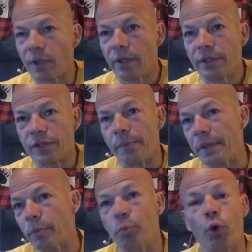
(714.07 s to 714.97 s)
Some
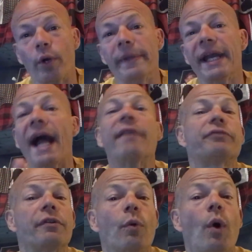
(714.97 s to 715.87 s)
people put them in after
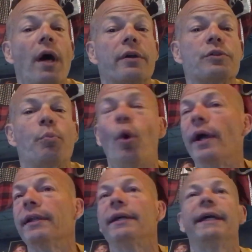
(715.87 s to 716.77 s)
the water's
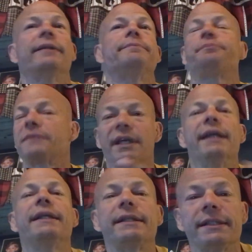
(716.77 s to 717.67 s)
boiling.
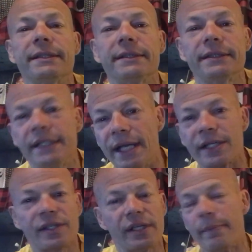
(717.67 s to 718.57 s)
It
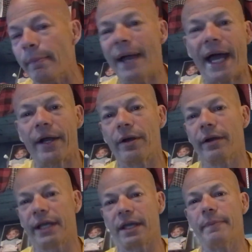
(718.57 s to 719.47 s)
doesn't matter.
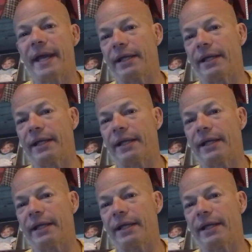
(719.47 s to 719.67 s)
It can make a